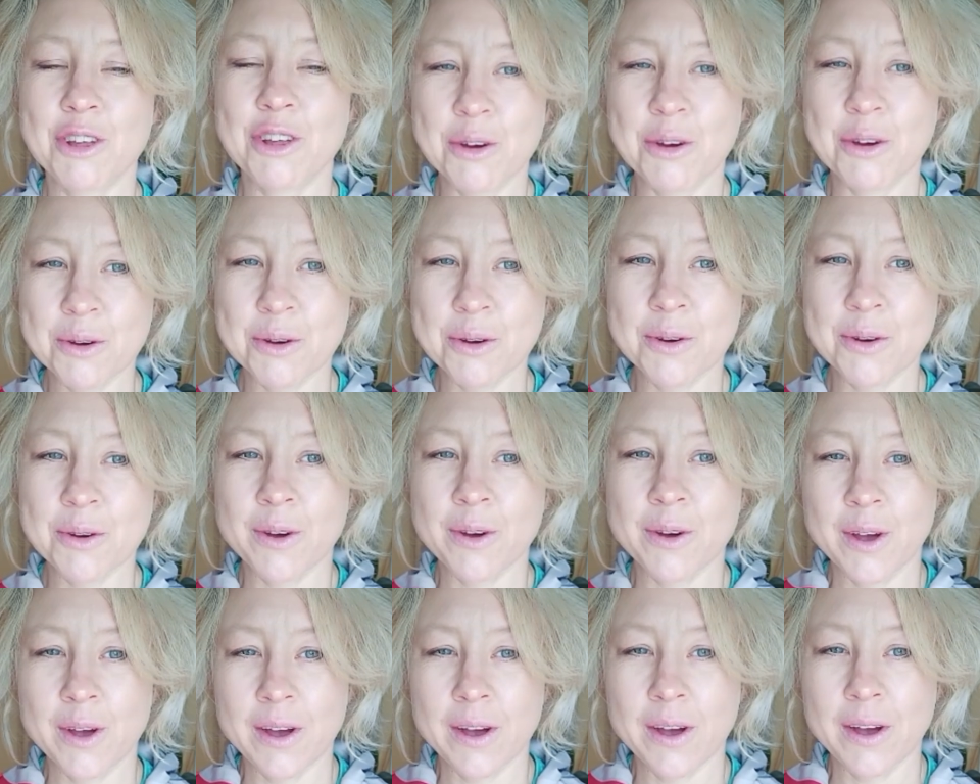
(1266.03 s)

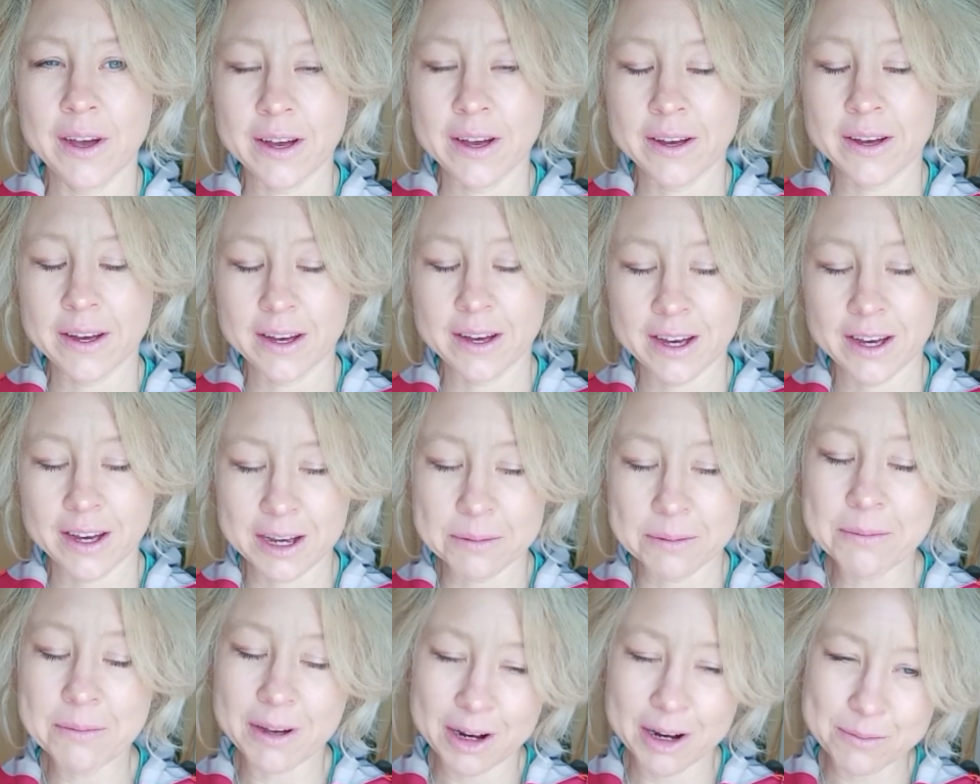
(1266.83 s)
so
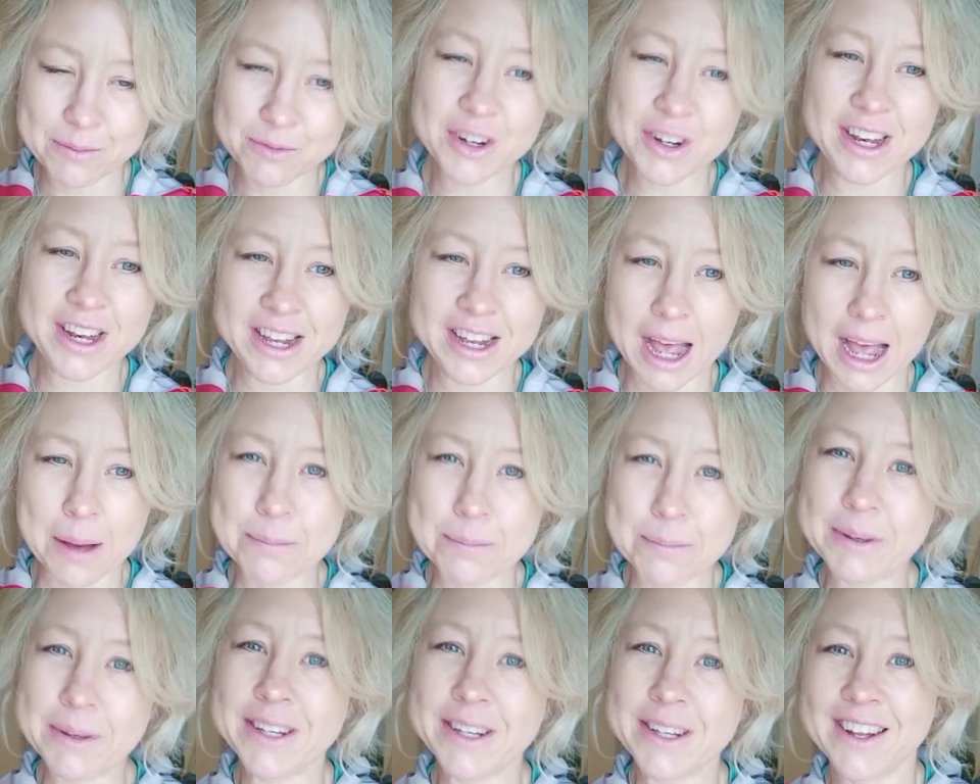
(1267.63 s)
I'm
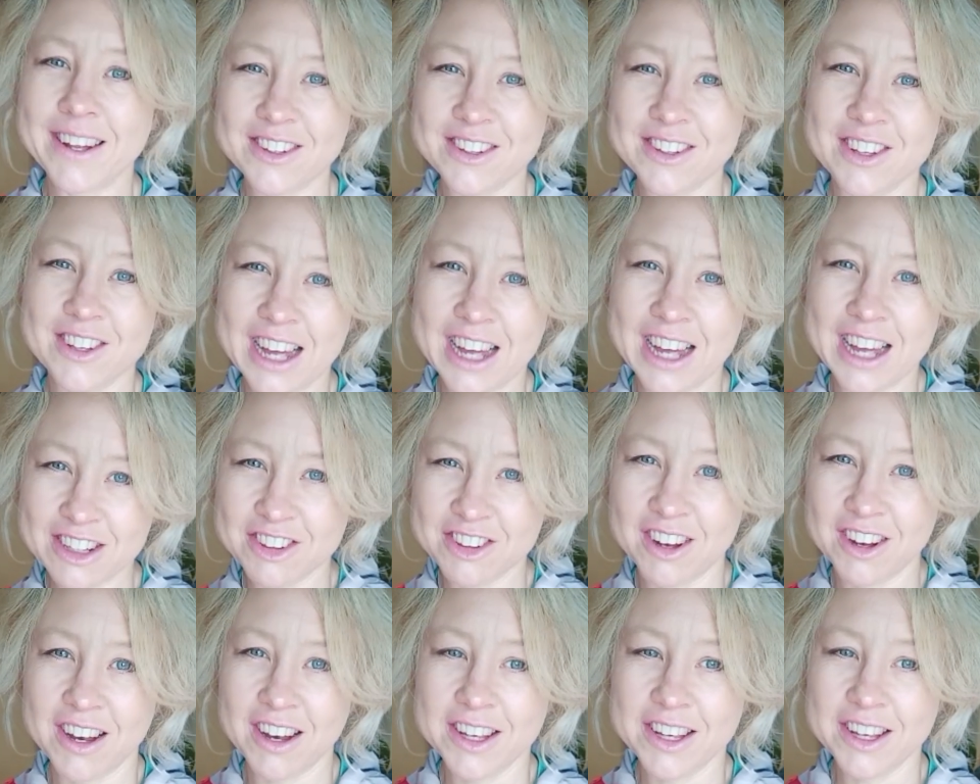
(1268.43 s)
really happy that
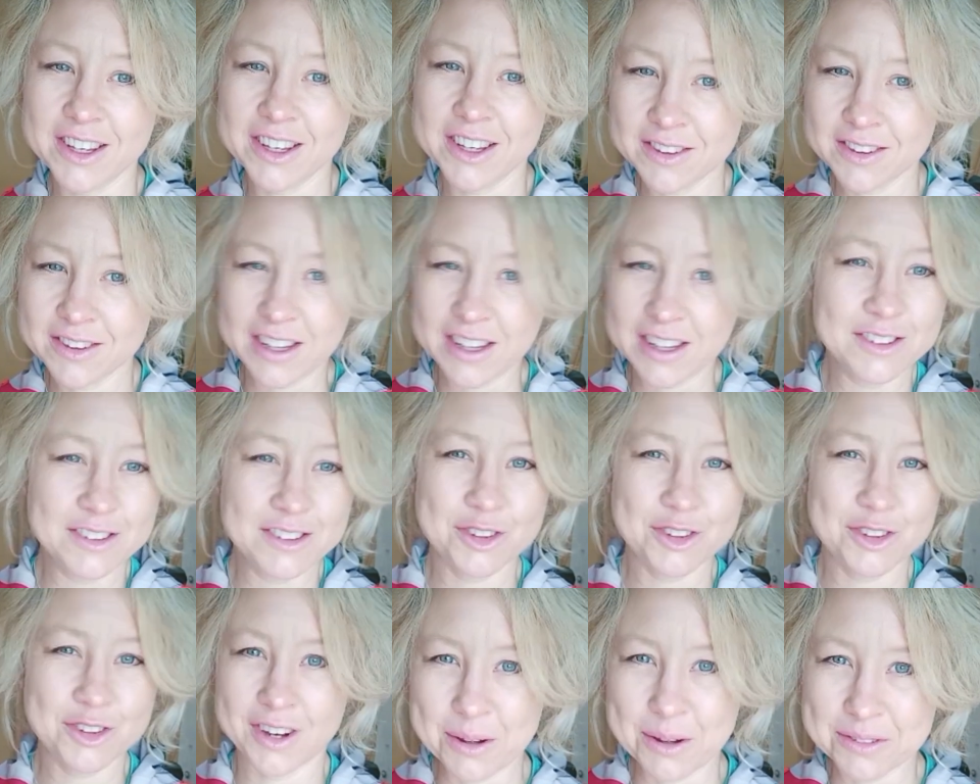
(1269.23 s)
actually
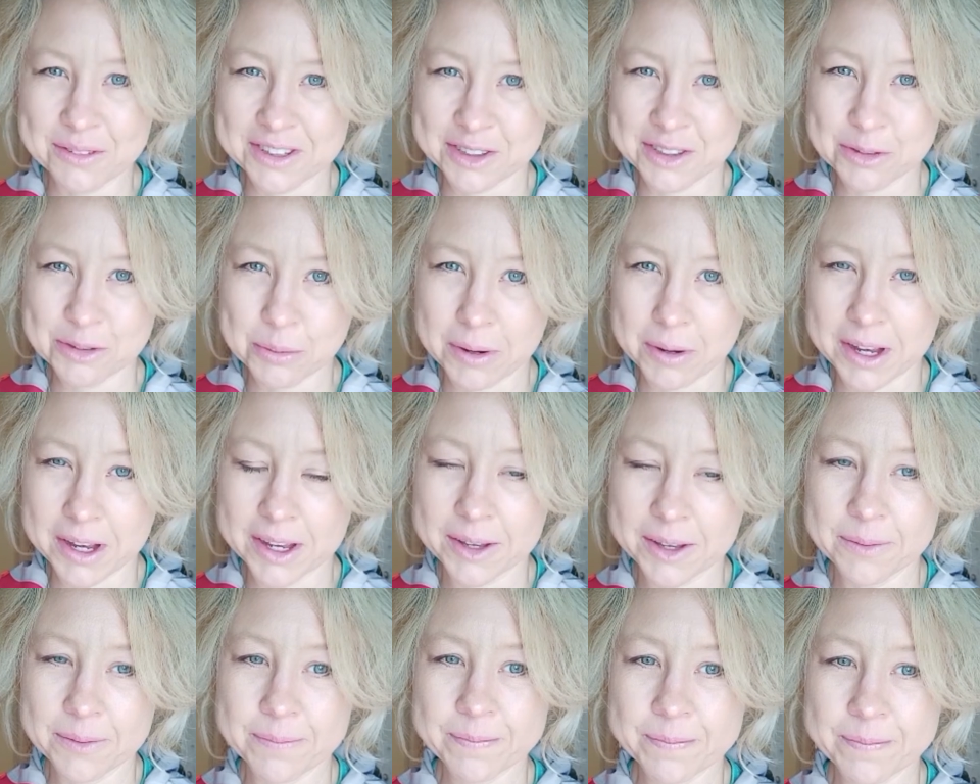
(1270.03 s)
things turn out this
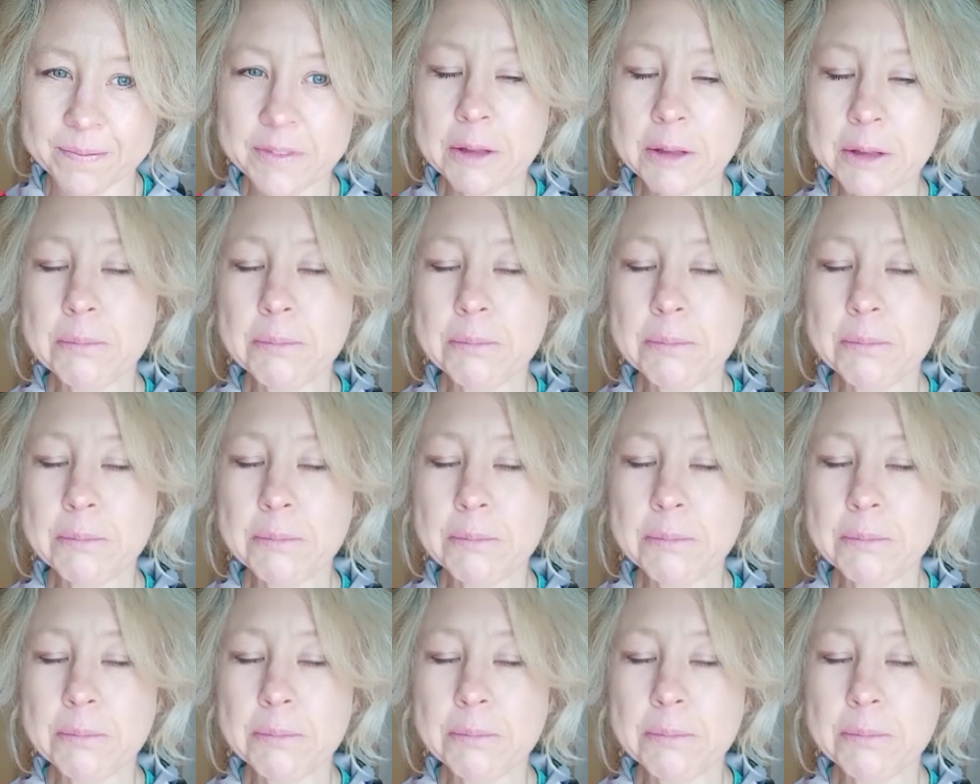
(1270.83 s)
way.